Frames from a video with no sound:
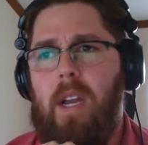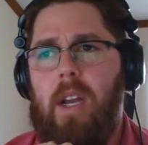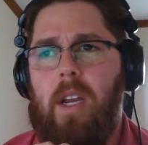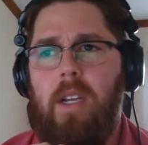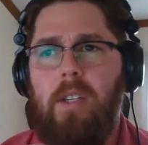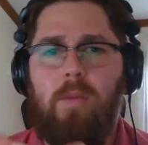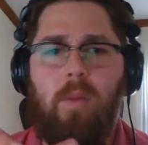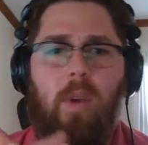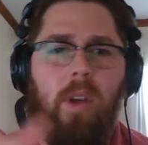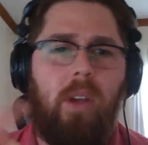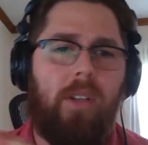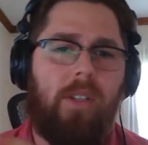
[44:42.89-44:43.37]

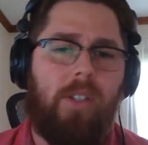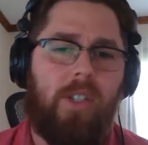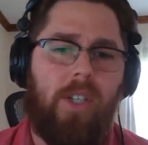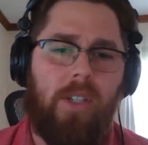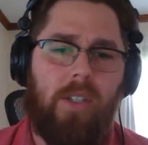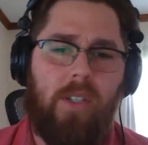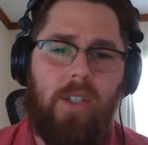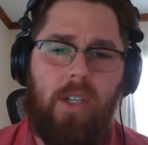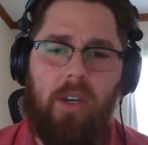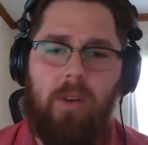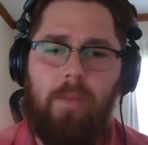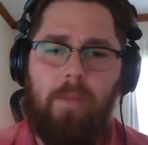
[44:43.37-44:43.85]
as well as
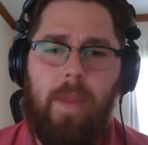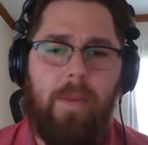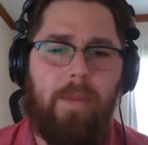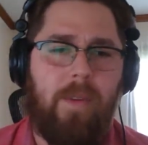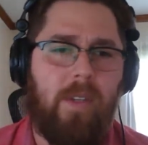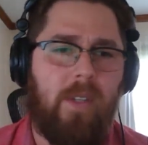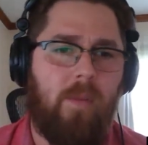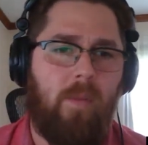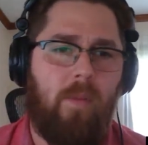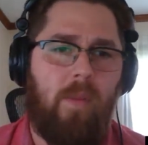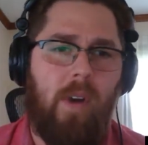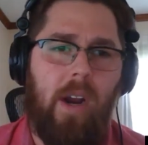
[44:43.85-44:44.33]
just, maybe
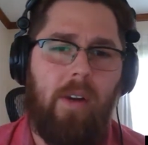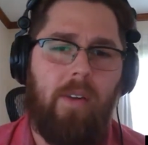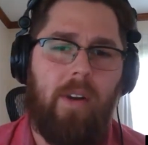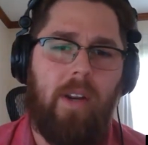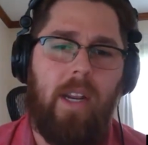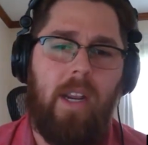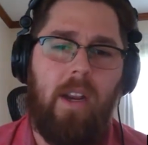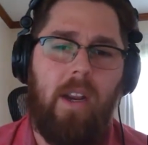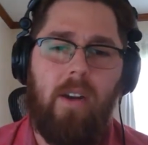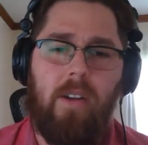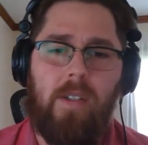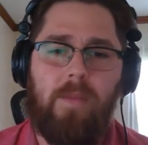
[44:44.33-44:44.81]
some
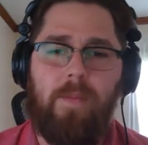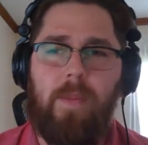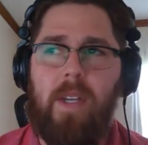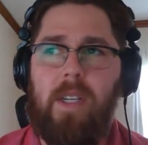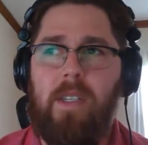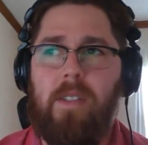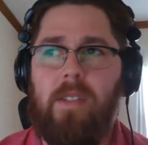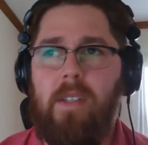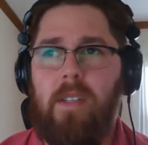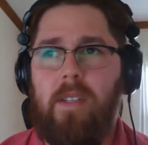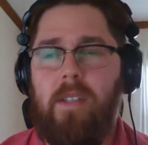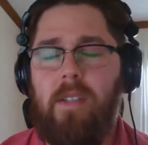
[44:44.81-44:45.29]
routing errors,
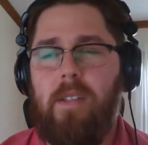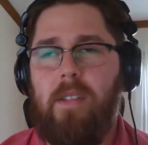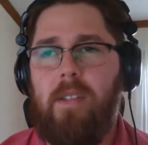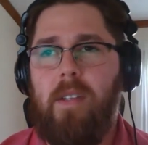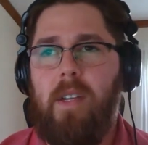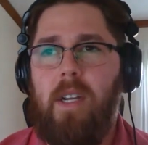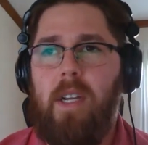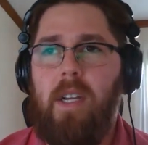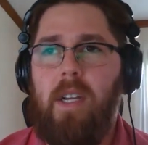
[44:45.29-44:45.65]
because this